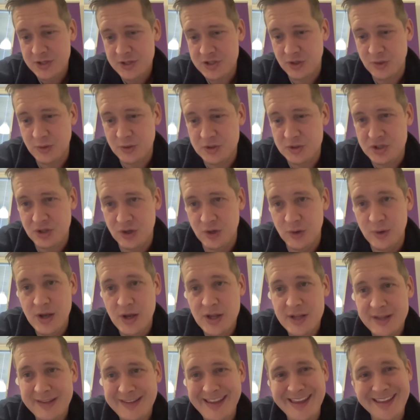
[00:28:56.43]
So
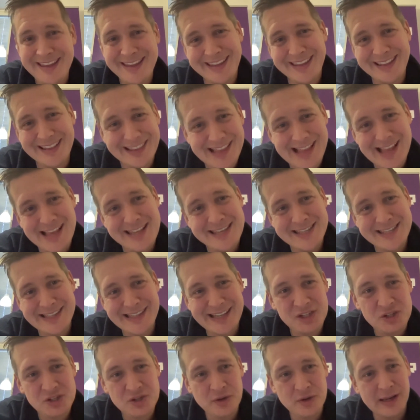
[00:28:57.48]
take it less
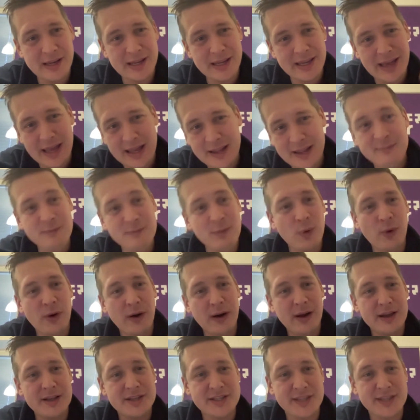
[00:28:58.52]
literally and
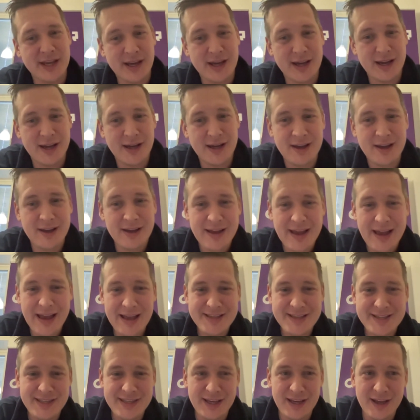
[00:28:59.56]
more as a
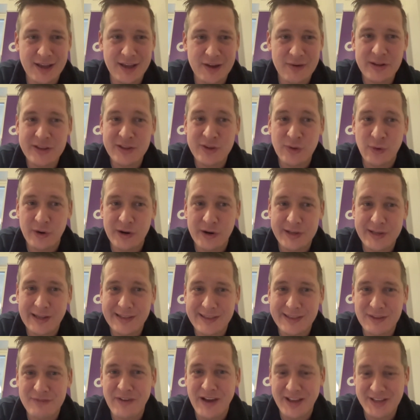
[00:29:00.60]

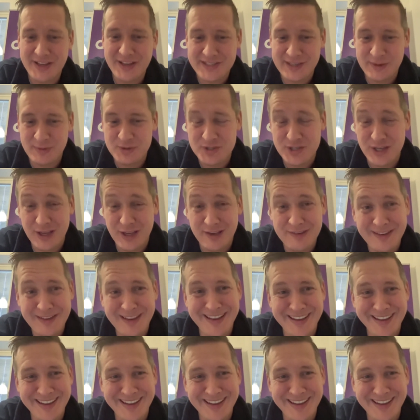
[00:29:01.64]
rhetorical device, I would say.